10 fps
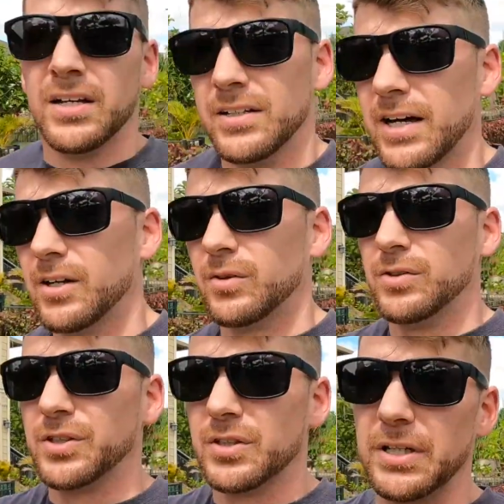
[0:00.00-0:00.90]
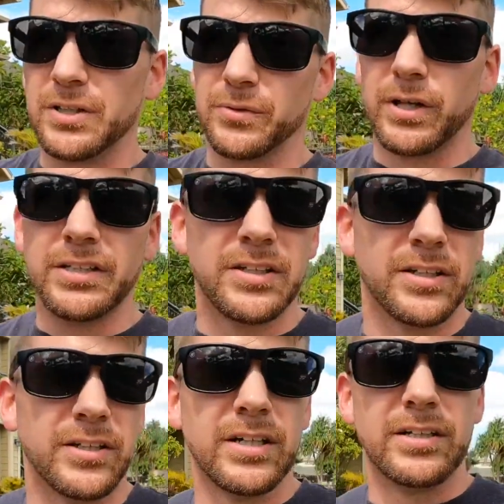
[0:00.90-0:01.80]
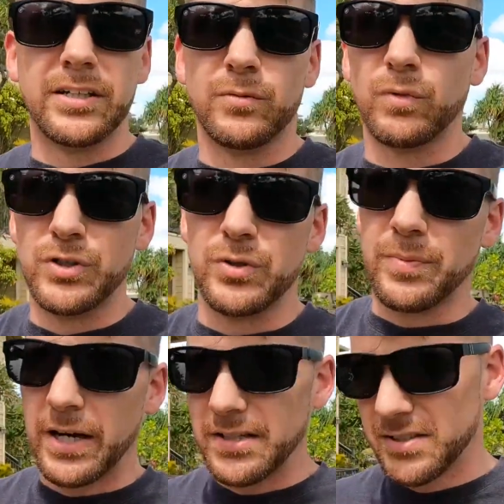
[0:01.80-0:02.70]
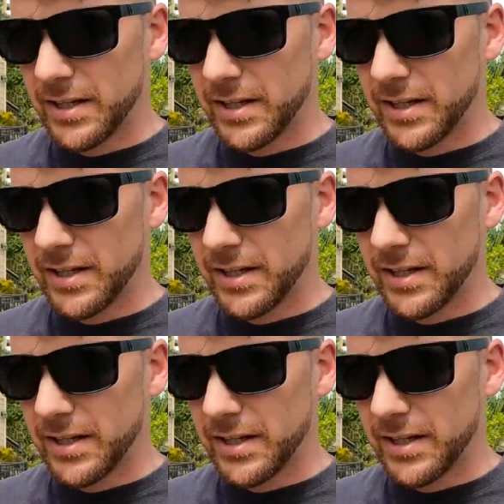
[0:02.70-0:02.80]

Now, you're gonna make a right there, and then when you get past